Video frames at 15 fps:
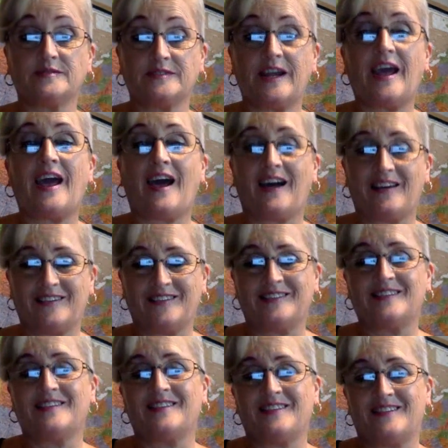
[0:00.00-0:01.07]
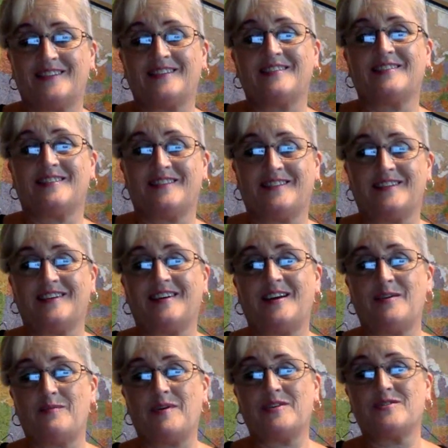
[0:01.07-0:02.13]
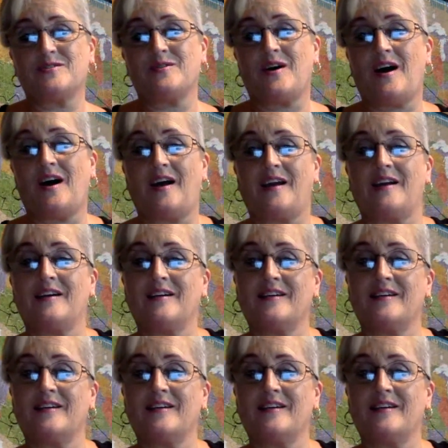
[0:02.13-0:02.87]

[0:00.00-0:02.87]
Yeah, it'd be too high.